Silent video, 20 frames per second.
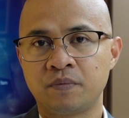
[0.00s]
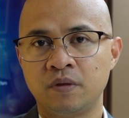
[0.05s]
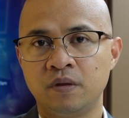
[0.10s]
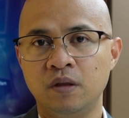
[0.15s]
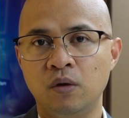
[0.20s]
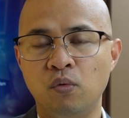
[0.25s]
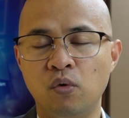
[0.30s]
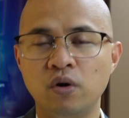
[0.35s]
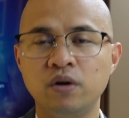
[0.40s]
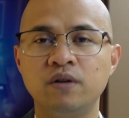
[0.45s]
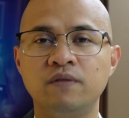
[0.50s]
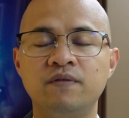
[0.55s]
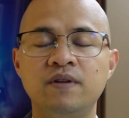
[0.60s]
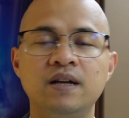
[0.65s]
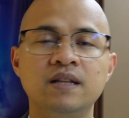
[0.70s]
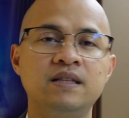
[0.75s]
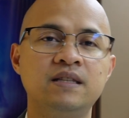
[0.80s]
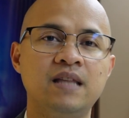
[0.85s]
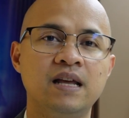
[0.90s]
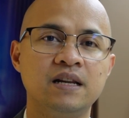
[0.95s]
The word of
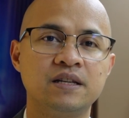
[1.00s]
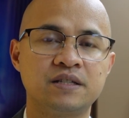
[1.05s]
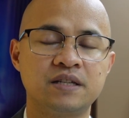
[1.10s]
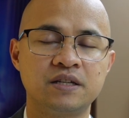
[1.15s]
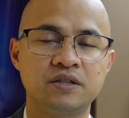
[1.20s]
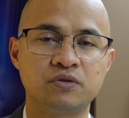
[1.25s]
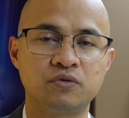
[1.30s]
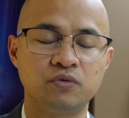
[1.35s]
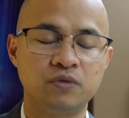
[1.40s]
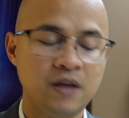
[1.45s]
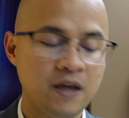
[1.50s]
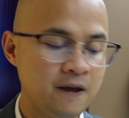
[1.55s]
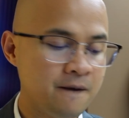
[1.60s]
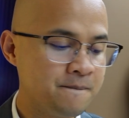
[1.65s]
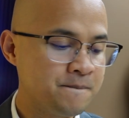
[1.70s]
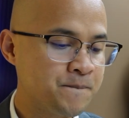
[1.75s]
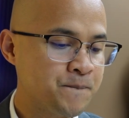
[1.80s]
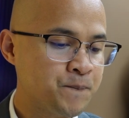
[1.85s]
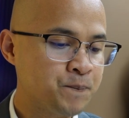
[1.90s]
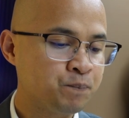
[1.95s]
God tells us today
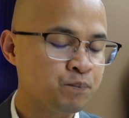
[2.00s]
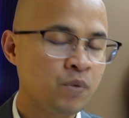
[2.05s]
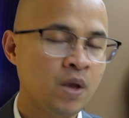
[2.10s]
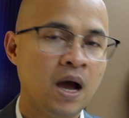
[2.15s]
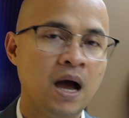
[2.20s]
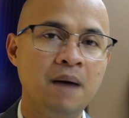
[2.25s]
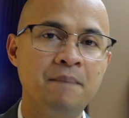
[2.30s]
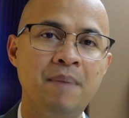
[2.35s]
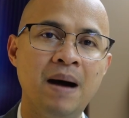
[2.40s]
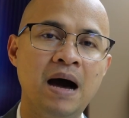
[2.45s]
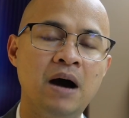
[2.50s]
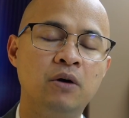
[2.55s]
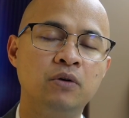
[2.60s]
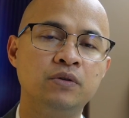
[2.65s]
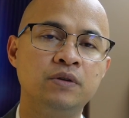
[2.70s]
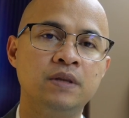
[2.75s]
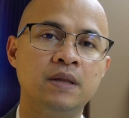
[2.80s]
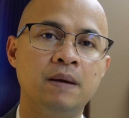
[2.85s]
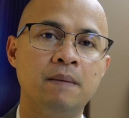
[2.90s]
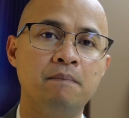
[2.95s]

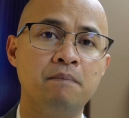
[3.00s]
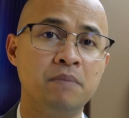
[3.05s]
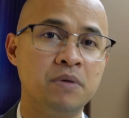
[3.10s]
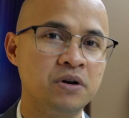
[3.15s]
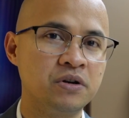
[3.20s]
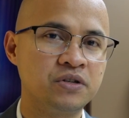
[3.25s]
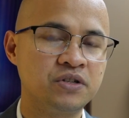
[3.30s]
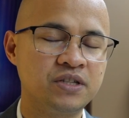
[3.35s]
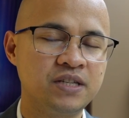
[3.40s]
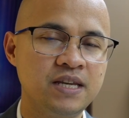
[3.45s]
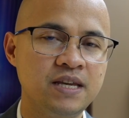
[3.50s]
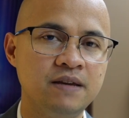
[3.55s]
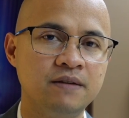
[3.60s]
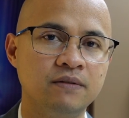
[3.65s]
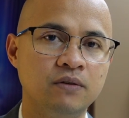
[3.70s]
about mercy.